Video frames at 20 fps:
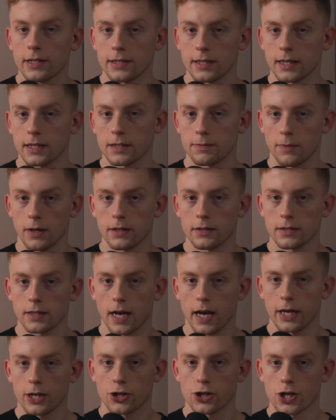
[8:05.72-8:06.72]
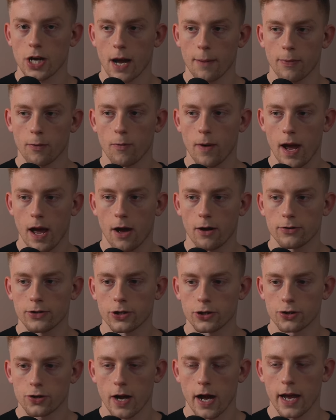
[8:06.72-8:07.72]
6 months I shop around
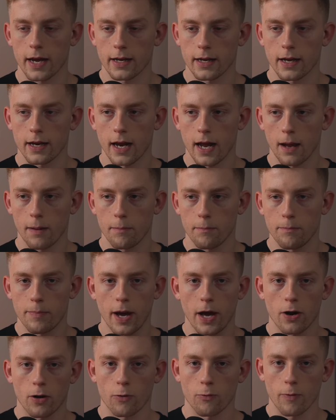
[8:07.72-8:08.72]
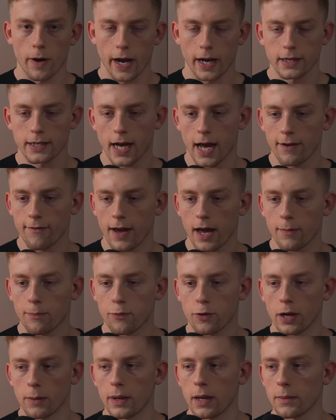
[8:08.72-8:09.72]
to try and get a better rate. I've had
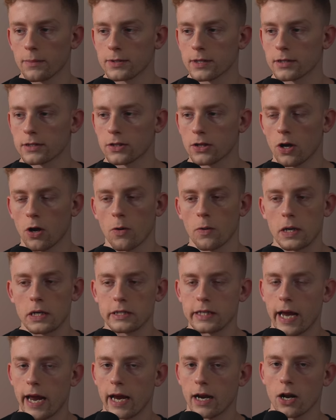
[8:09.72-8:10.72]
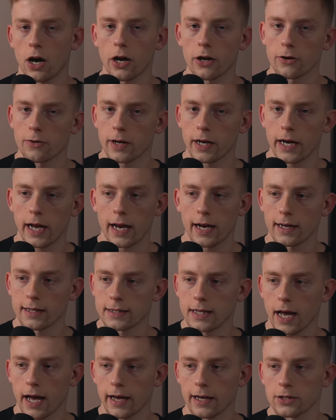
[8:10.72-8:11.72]
premiums as low as 800 and as
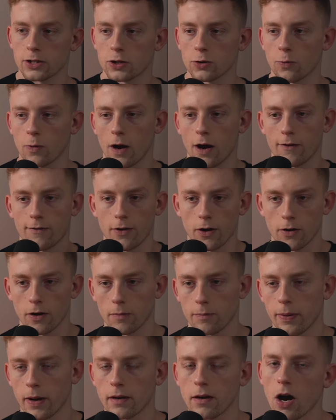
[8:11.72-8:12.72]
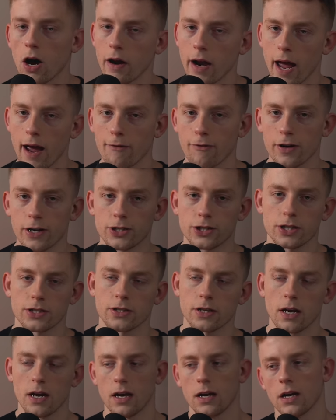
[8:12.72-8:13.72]
high as 1200, but on average
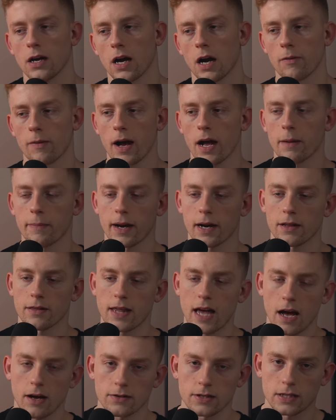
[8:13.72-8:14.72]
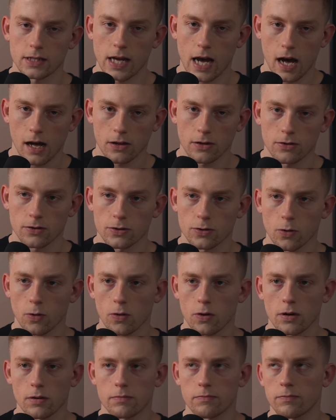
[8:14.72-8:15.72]
it's around about $1000
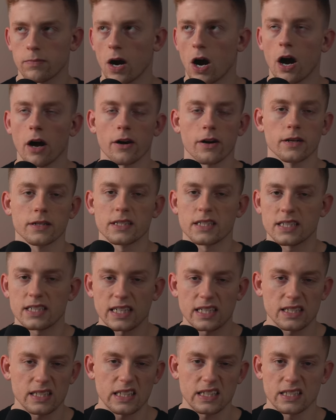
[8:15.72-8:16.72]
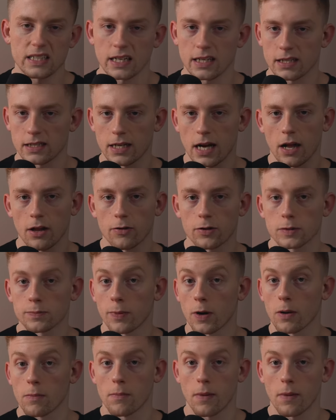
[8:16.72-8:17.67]
or $166 per